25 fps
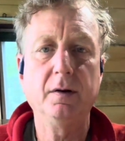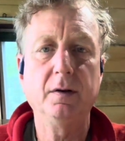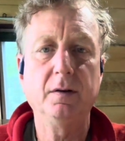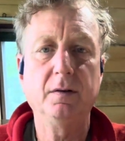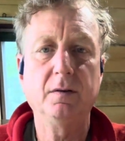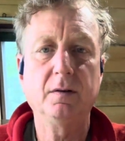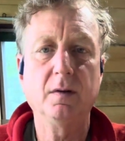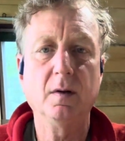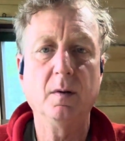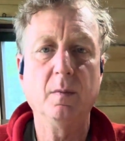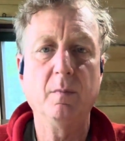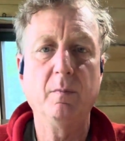
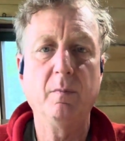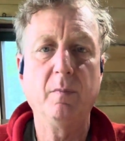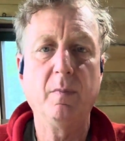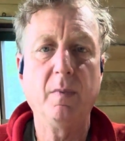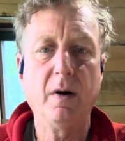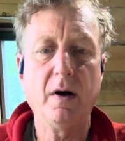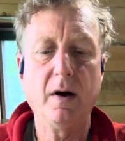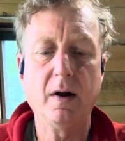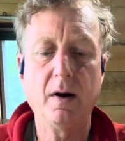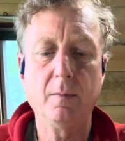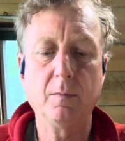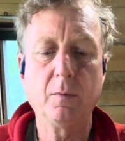it's the
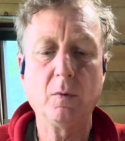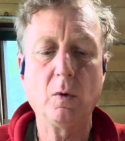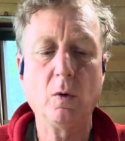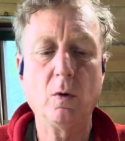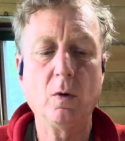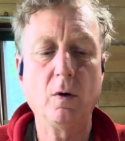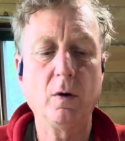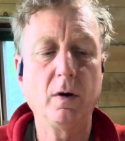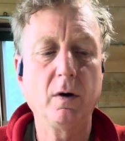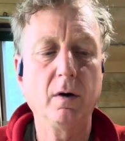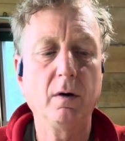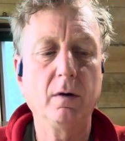bottom
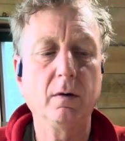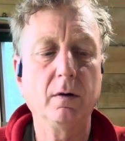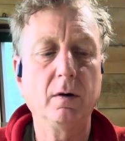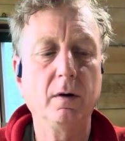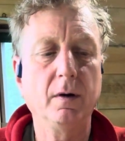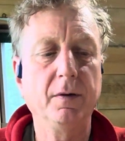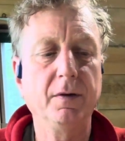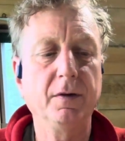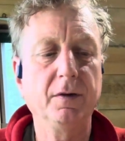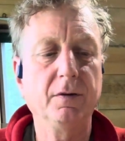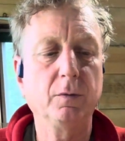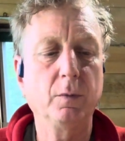corner.
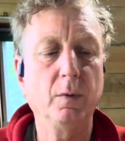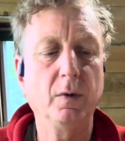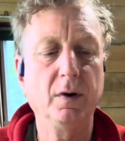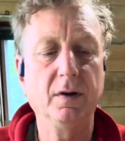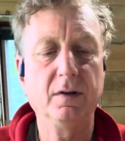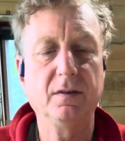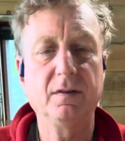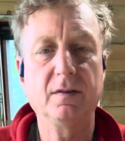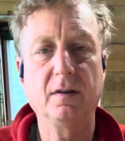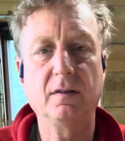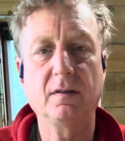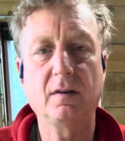On this one,
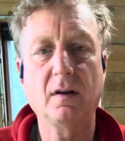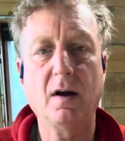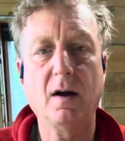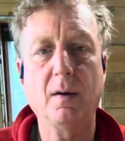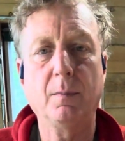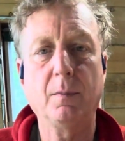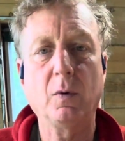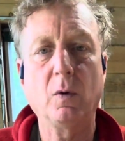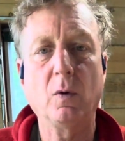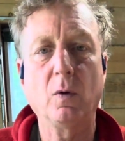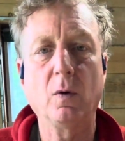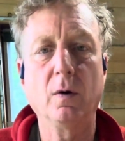it's the
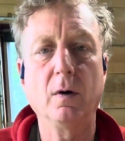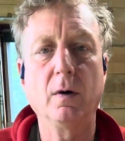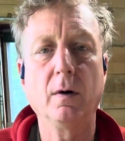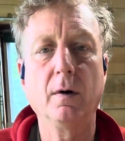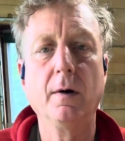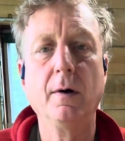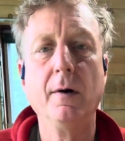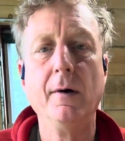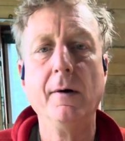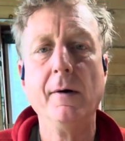top corner.